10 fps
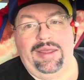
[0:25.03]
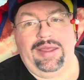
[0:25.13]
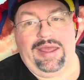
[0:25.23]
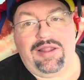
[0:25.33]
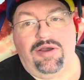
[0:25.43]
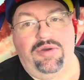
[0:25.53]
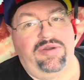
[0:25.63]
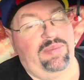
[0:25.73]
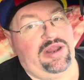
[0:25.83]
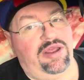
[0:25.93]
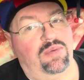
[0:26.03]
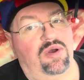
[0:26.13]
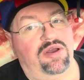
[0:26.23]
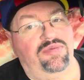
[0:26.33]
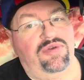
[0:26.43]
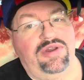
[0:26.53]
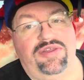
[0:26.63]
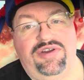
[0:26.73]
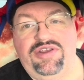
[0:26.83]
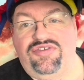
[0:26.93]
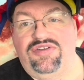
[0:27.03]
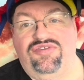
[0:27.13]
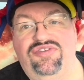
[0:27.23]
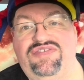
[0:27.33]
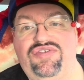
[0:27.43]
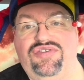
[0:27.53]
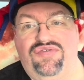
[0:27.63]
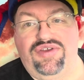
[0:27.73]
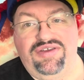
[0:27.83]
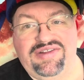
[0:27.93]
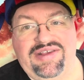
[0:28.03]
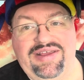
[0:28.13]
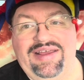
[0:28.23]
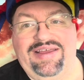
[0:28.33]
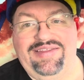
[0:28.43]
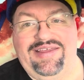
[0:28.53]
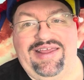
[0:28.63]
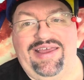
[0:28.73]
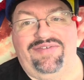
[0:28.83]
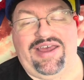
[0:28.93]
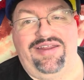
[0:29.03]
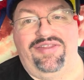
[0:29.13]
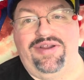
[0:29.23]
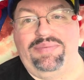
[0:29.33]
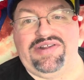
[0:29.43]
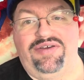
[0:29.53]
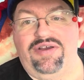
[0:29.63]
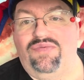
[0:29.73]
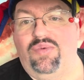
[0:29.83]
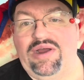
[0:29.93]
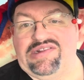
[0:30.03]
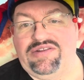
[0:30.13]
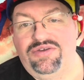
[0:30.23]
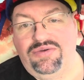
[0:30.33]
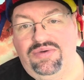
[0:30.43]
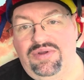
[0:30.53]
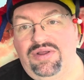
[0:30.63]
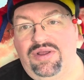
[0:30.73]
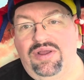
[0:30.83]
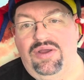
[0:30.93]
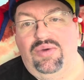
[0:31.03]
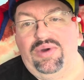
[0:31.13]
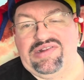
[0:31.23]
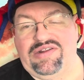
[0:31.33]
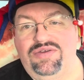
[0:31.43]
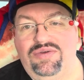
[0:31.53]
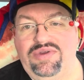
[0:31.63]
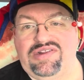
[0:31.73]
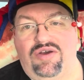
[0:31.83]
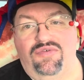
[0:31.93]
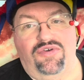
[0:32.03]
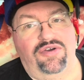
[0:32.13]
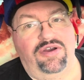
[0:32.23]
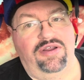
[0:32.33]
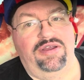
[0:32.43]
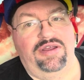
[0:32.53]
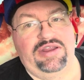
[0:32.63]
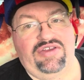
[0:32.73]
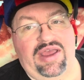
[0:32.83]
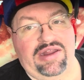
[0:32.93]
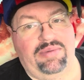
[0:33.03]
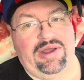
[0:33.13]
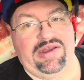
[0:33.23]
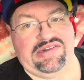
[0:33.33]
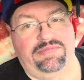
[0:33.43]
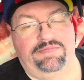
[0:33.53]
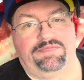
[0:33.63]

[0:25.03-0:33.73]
Hello, everybody, and welcome to another edition of Drew's Food Reviews. Today I've got another episode of What's New. What's New is over in Jack in the Box.